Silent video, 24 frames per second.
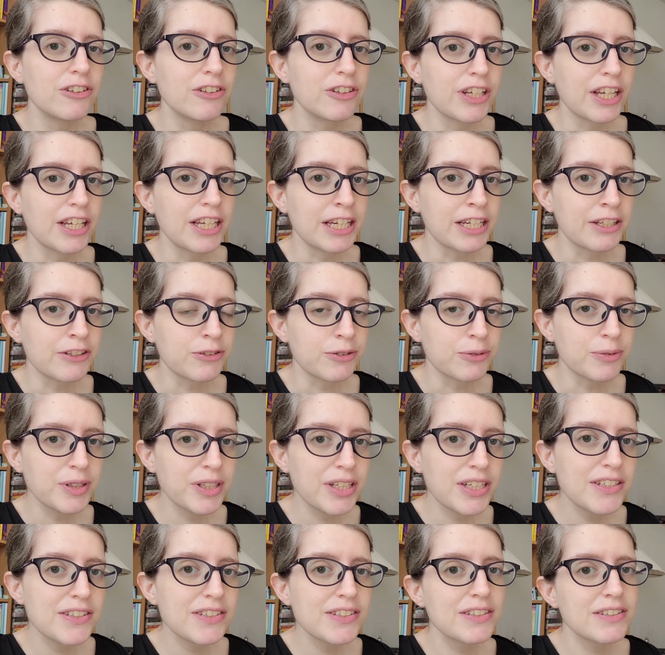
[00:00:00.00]
looking at new
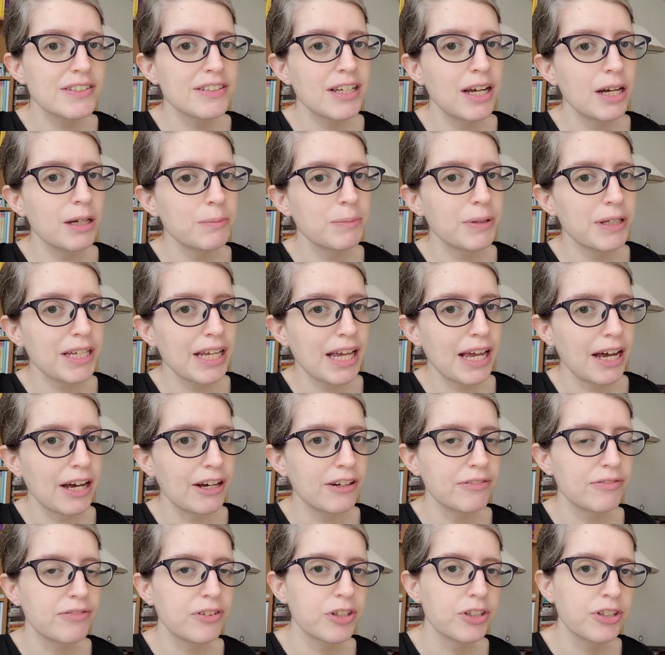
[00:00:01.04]
releases coming
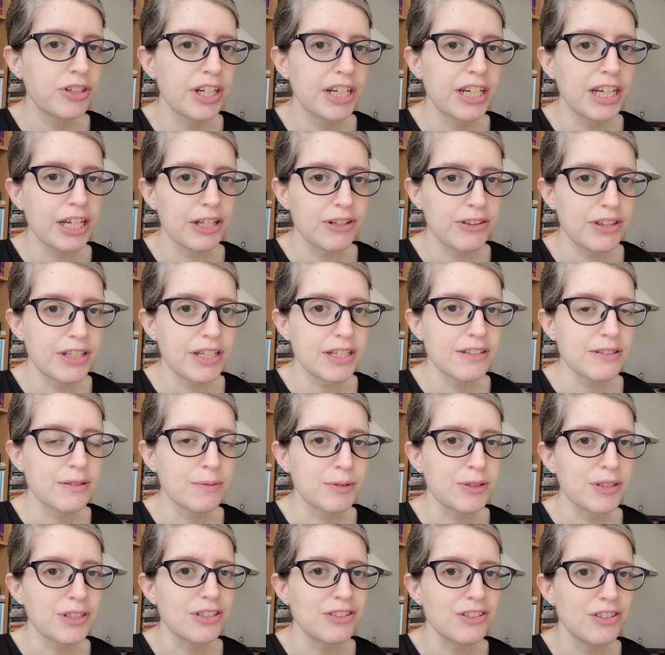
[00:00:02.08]
out, figuring out things
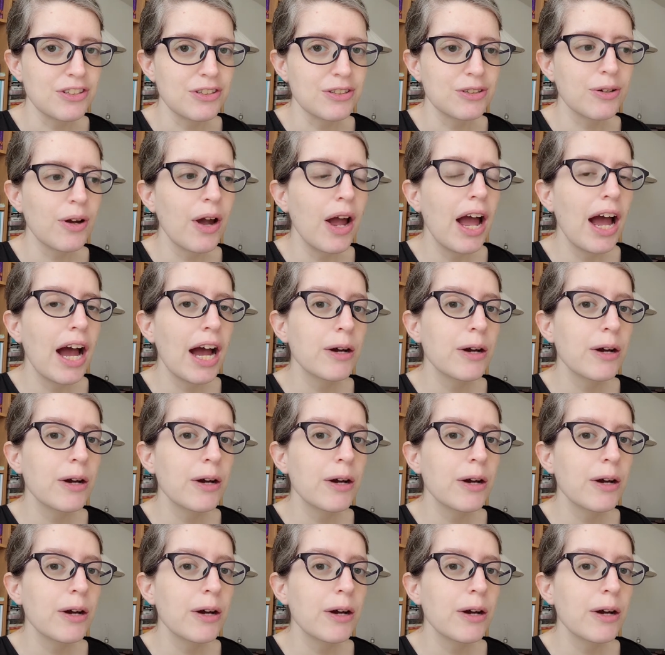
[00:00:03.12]
I'm gonna do.